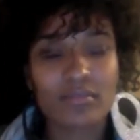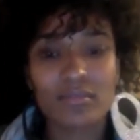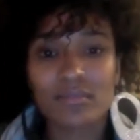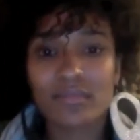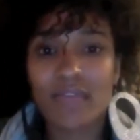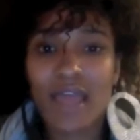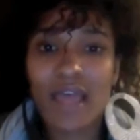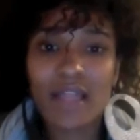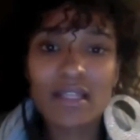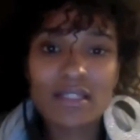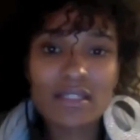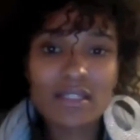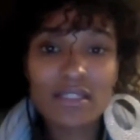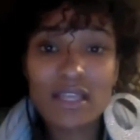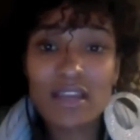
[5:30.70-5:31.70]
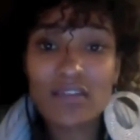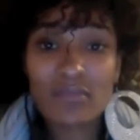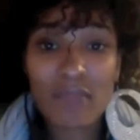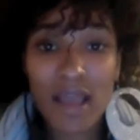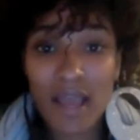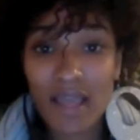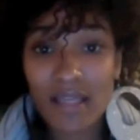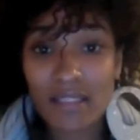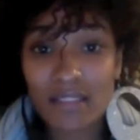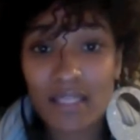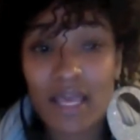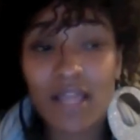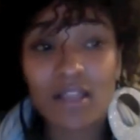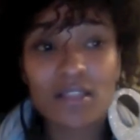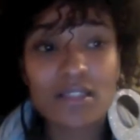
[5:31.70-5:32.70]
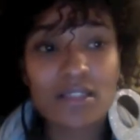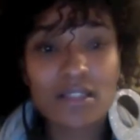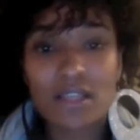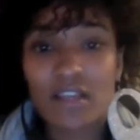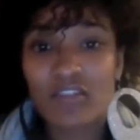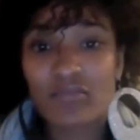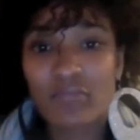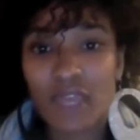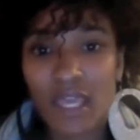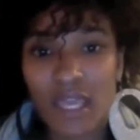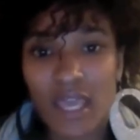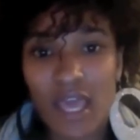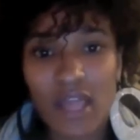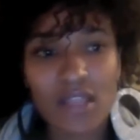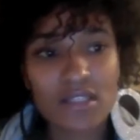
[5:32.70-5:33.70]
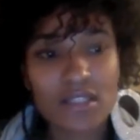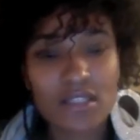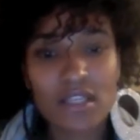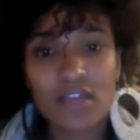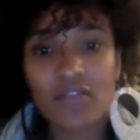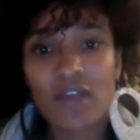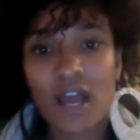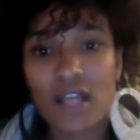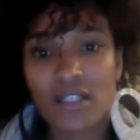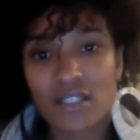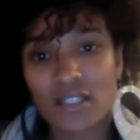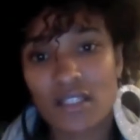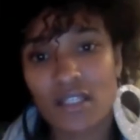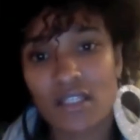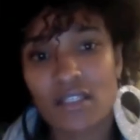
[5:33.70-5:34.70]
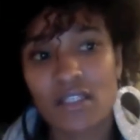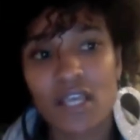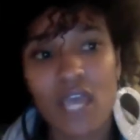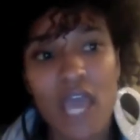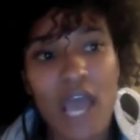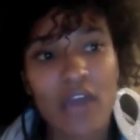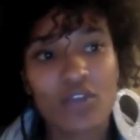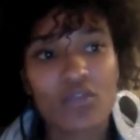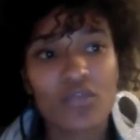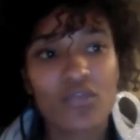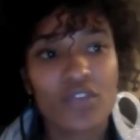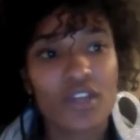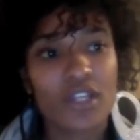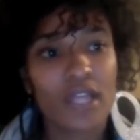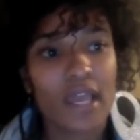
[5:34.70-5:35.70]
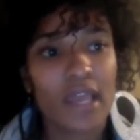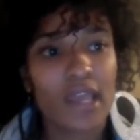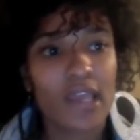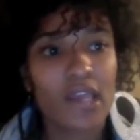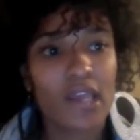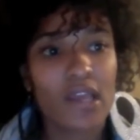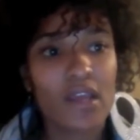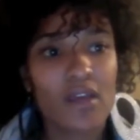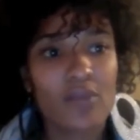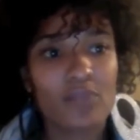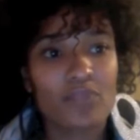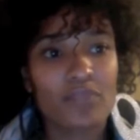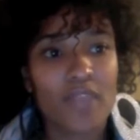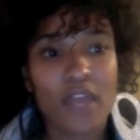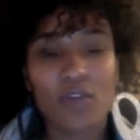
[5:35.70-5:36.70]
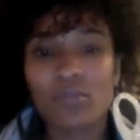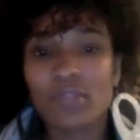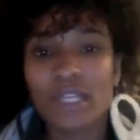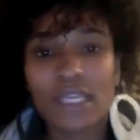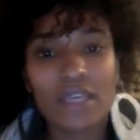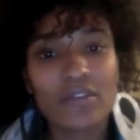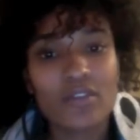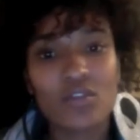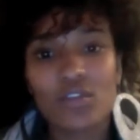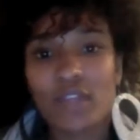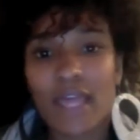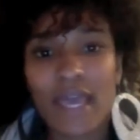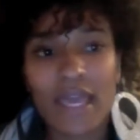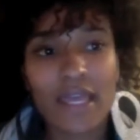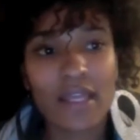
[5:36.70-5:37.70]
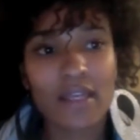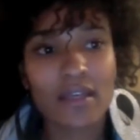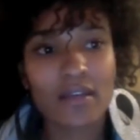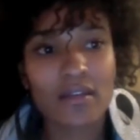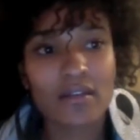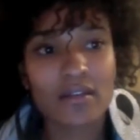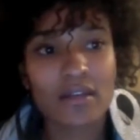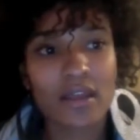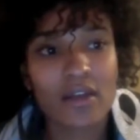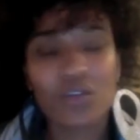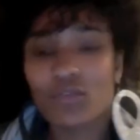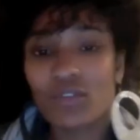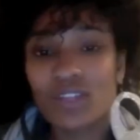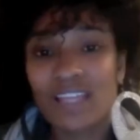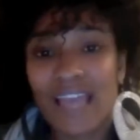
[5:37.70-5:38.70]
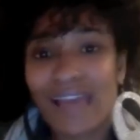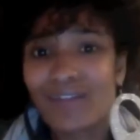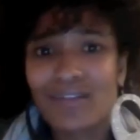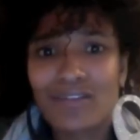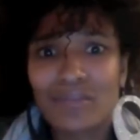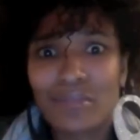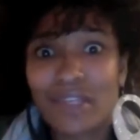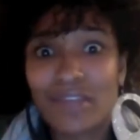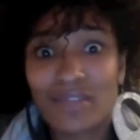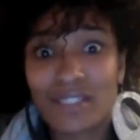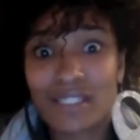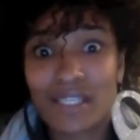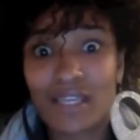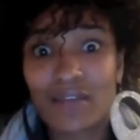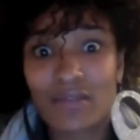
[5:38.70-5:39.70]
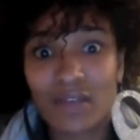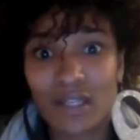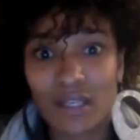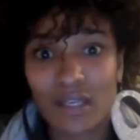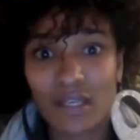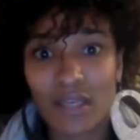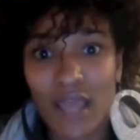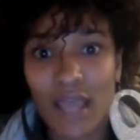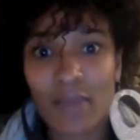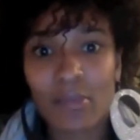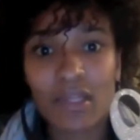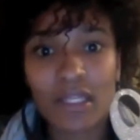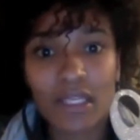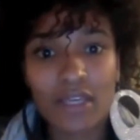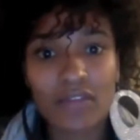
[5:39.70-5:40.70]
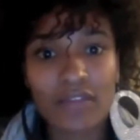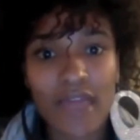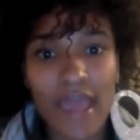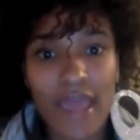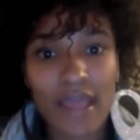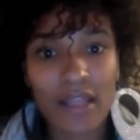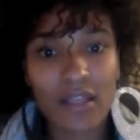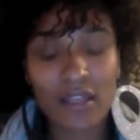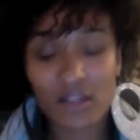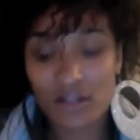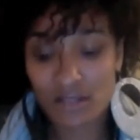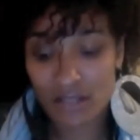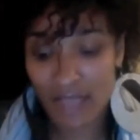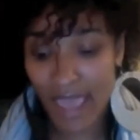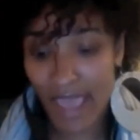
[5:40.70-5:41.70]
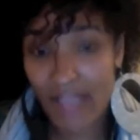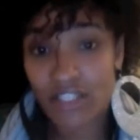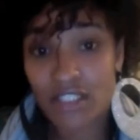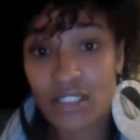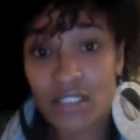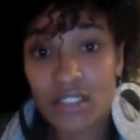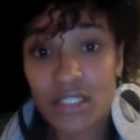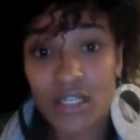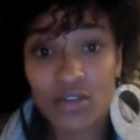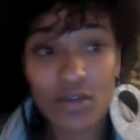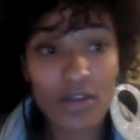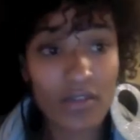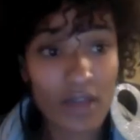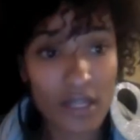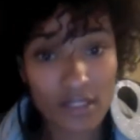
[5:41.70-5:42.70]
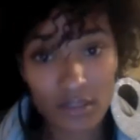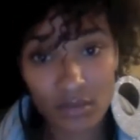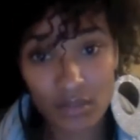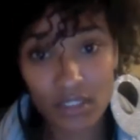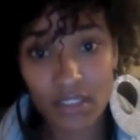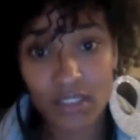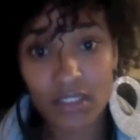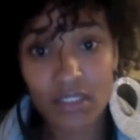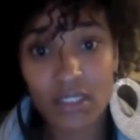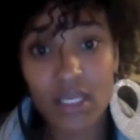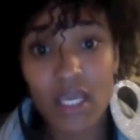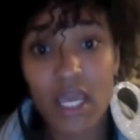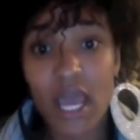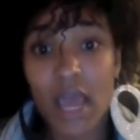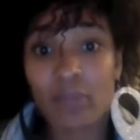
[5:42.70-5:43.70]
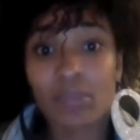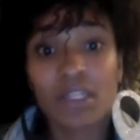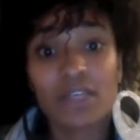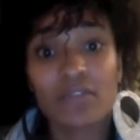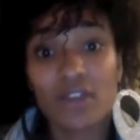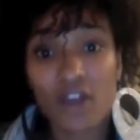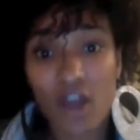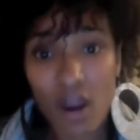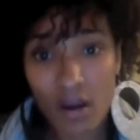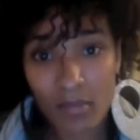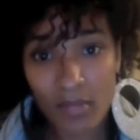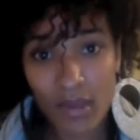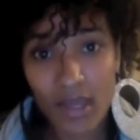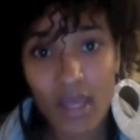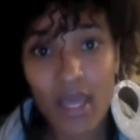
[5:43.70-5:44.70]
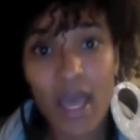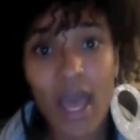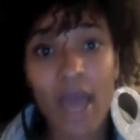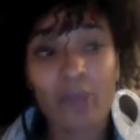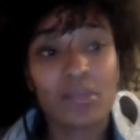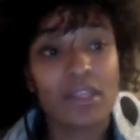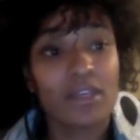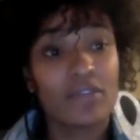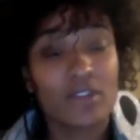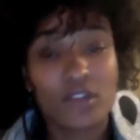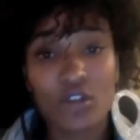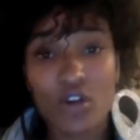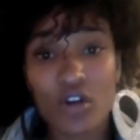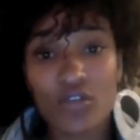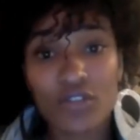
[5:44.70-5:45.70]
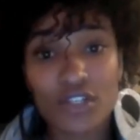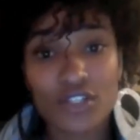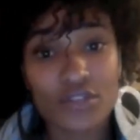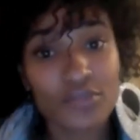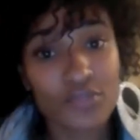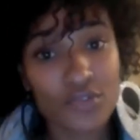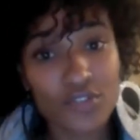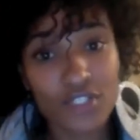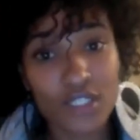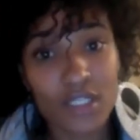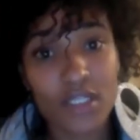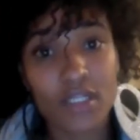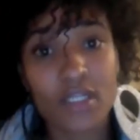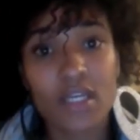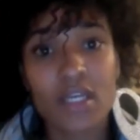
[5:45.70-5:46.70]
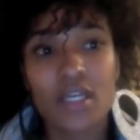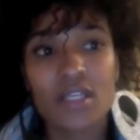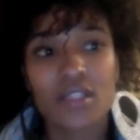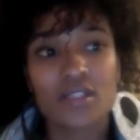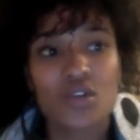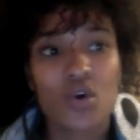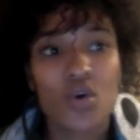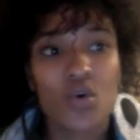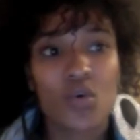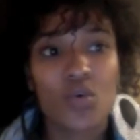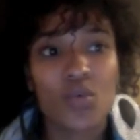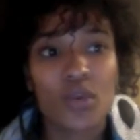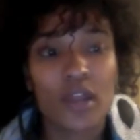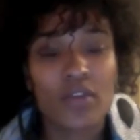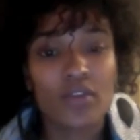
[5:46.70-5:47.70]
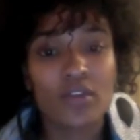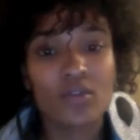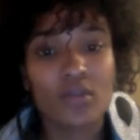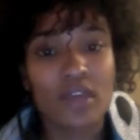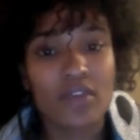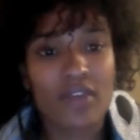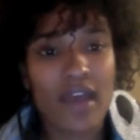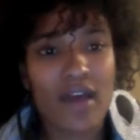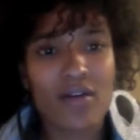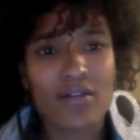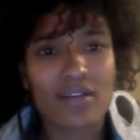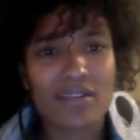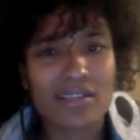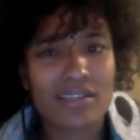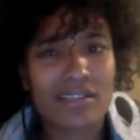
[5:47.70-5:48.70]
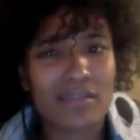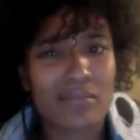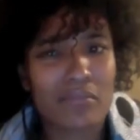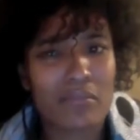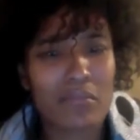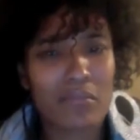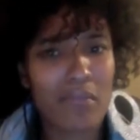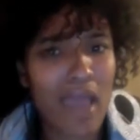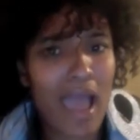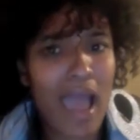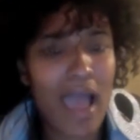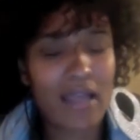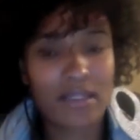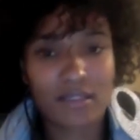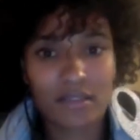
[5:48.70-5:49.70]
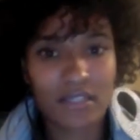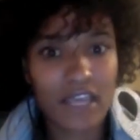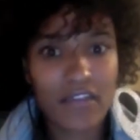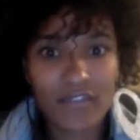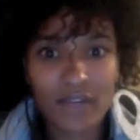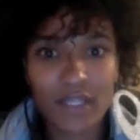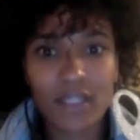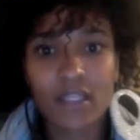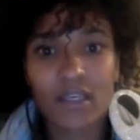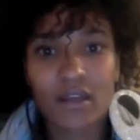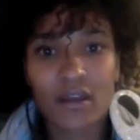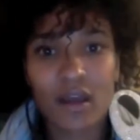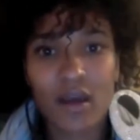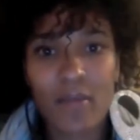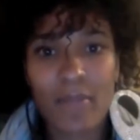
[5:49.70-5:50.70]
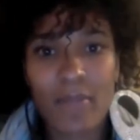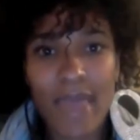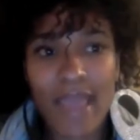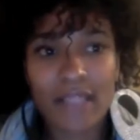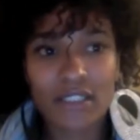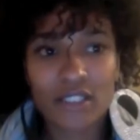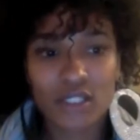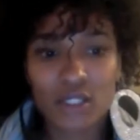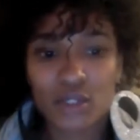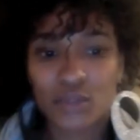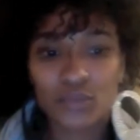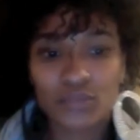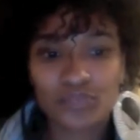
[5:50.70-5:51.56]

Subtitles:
Hell is a state of mind. Hell is a state of being. Hell is a state of consciousness. I don't believe in all that. I don't even believe in sin, really. I believe that there's actions and you have consequences. I believe in karma. I believe in the law of retribution. So whatever you give out is definitely going to come back to you.